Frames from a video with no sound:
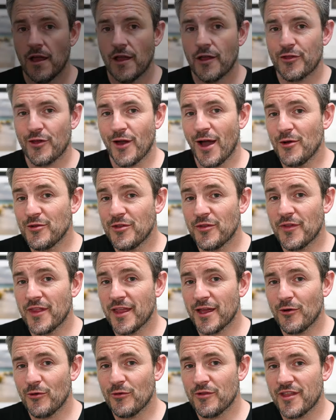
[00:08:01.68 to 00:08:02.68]
So how did the
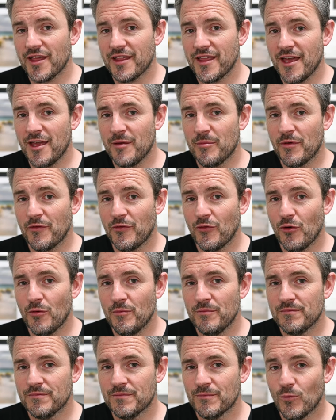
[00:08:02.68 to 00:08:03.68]
Nikon Z8
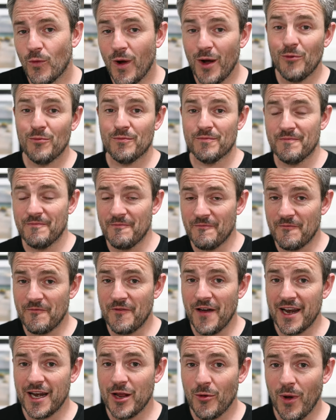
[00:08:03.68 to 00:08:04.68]
perform? Well,
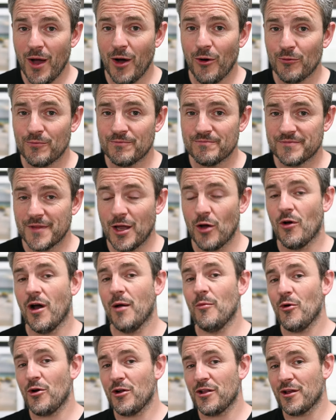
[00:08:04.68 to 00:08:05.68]
very well. Now,
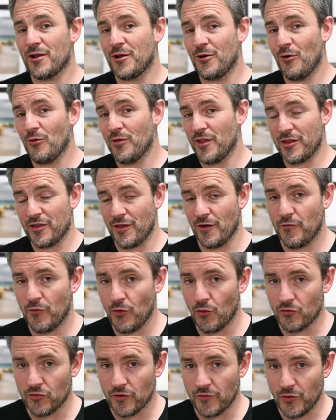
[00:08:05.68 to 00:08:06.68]
I'm not going to call this a
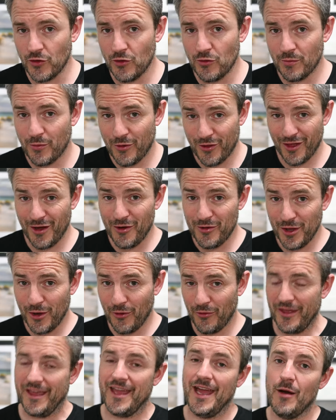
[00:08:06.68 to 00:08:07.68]
full review because I only
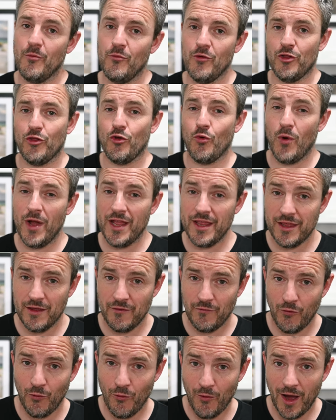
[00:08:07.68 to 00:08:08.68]
got the camera
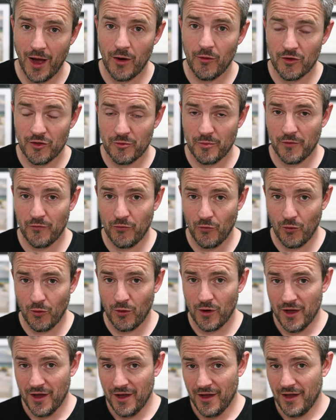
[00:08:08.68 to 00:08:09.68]
24 hours
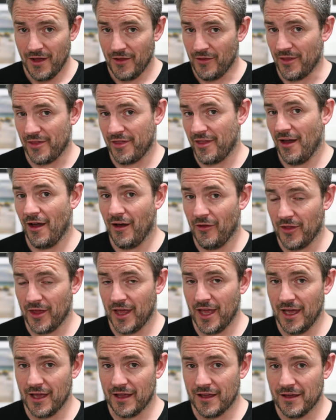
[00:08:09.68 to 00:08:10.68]
before the start of the
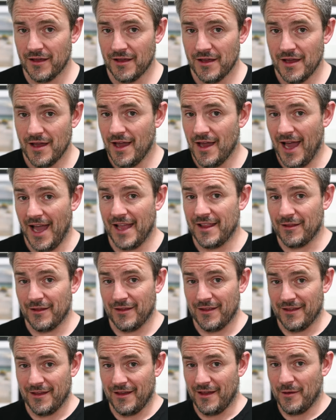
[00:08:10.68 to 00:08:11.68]
gig. And
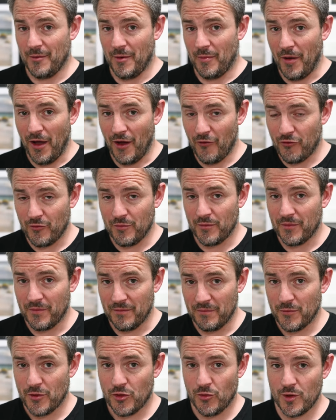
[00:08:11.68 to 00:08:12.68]
apart from
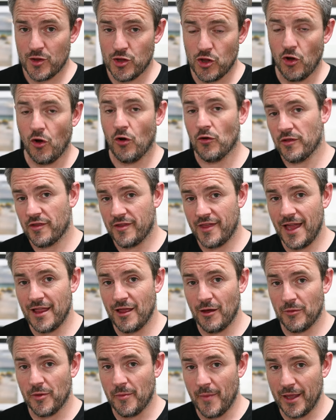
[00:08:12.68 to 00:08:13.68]
switching on,
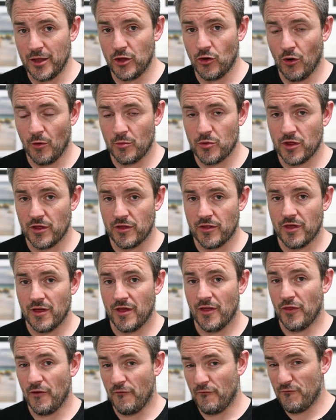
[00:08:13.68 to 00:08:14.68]
setting up the menu options,
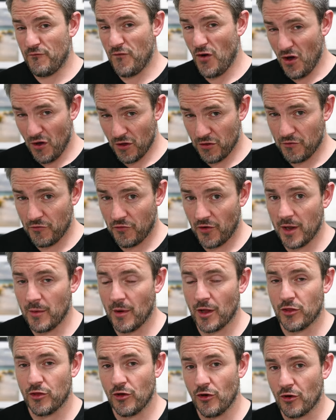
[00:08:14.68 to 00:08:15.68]
the first frame
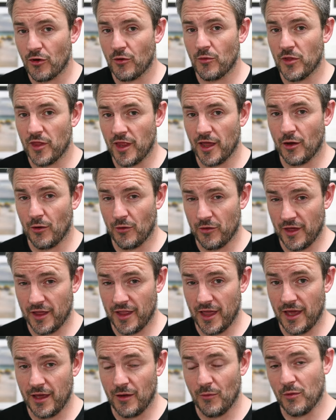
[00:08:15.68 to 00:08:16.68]
I took with the Nikon
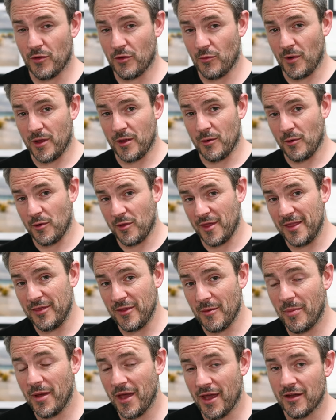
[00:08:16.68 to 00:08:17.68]
Z8 was when I was in
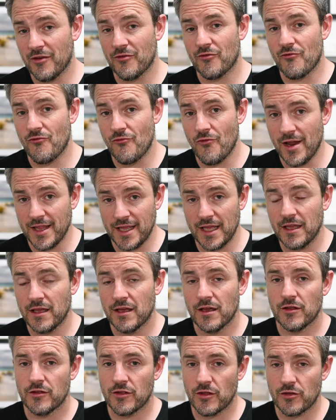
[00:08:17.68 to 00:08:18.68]
the pit ready
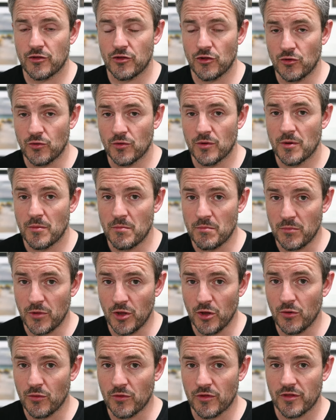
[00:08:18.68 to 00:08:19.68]
to shoot
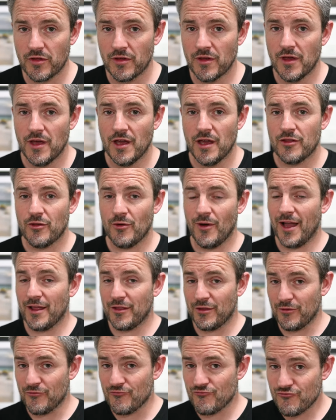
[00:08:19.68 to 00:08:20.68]
Muse. So I
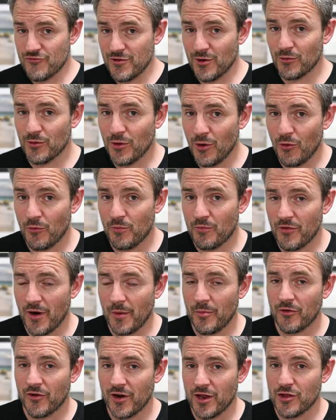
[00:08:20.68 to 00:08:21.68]
had real no
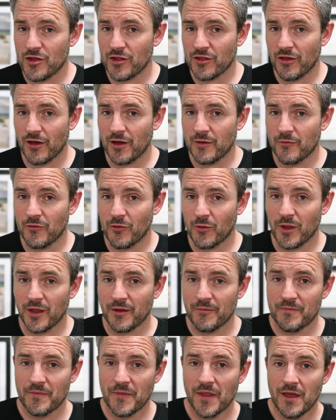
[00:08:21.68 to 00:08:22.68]
preparation time for
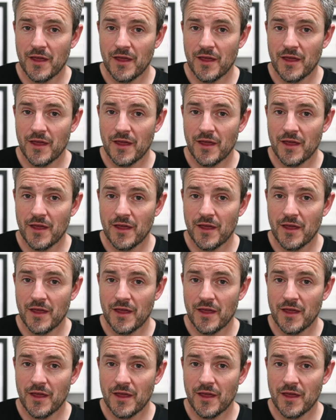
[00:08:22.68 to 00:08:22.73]
it.